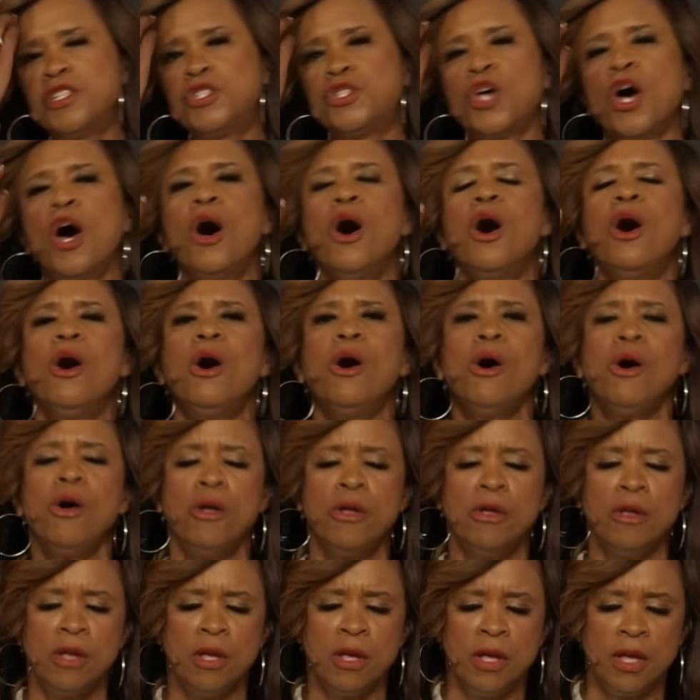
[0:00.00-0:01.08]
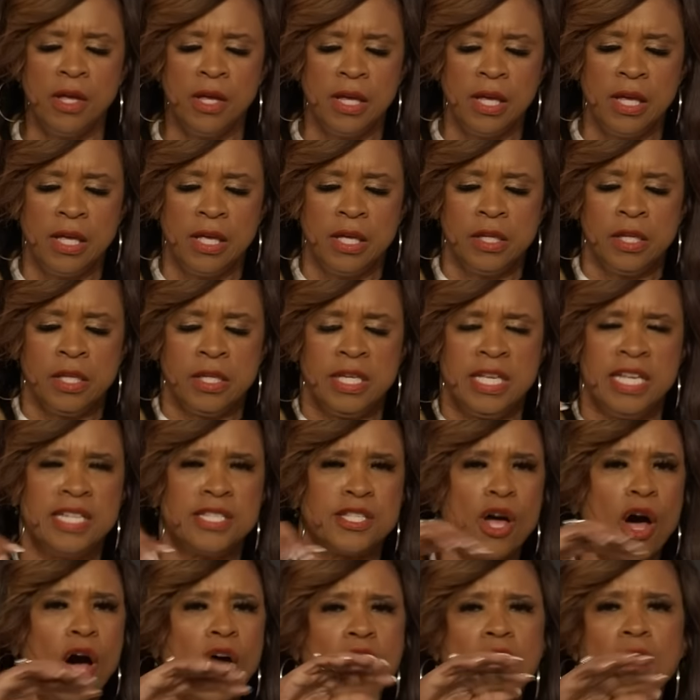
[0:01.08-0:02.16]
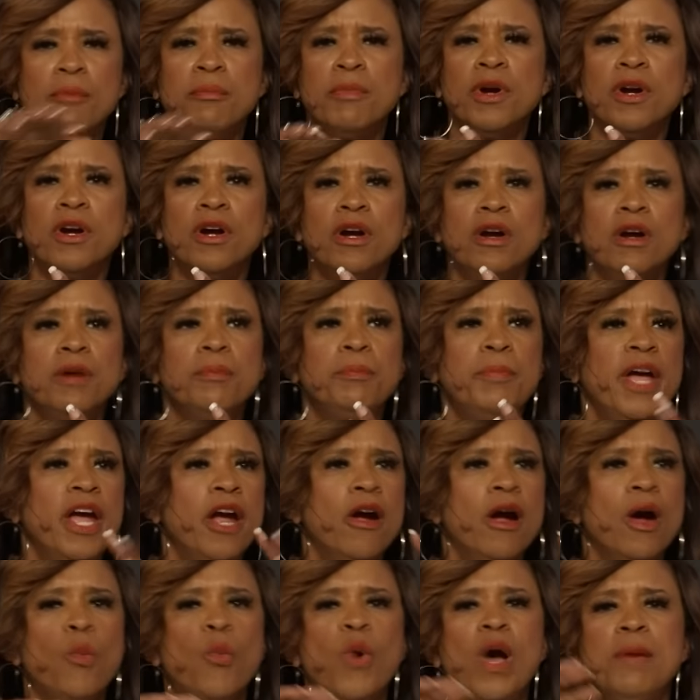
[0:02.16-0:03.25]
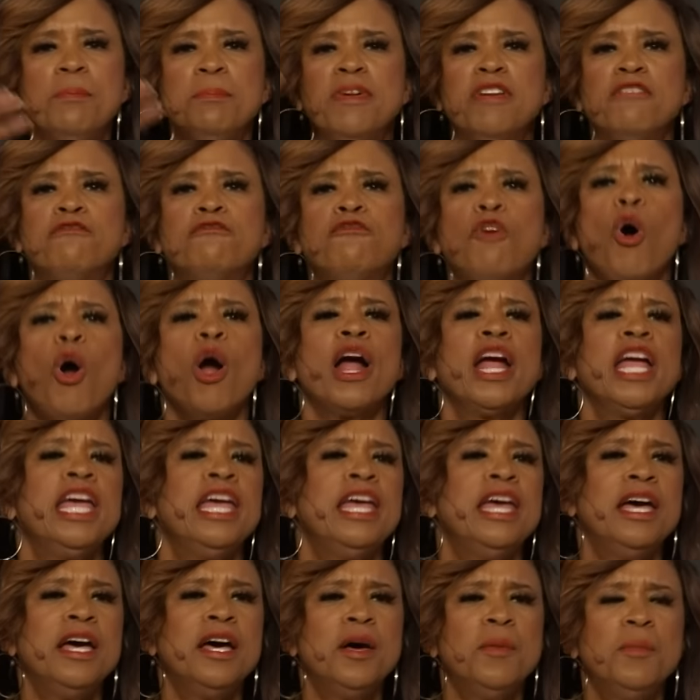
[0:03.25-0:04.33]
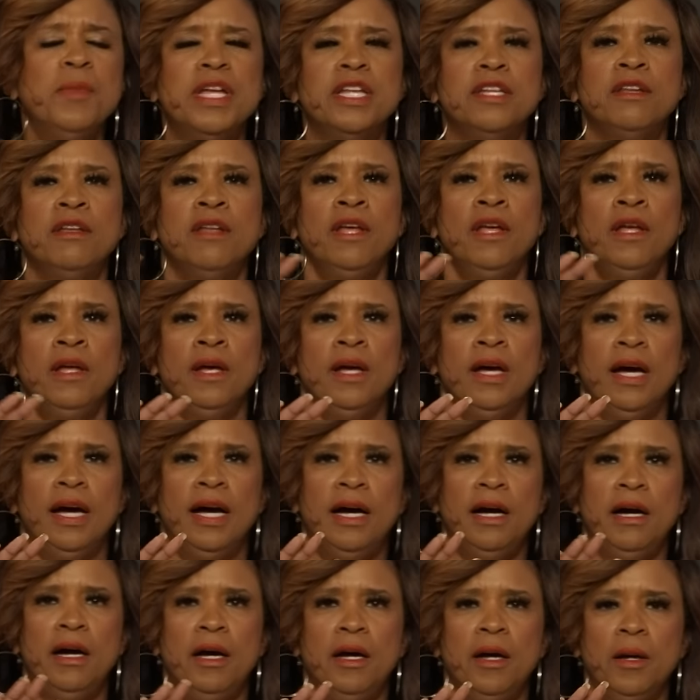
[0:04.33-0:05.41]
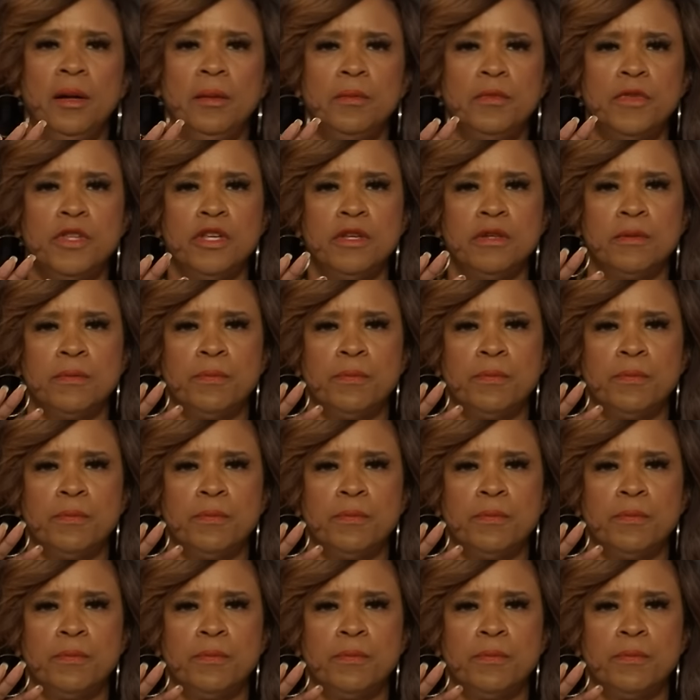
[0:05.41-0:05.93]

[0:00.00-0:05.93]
foot tall. His armor bearer went before him, and I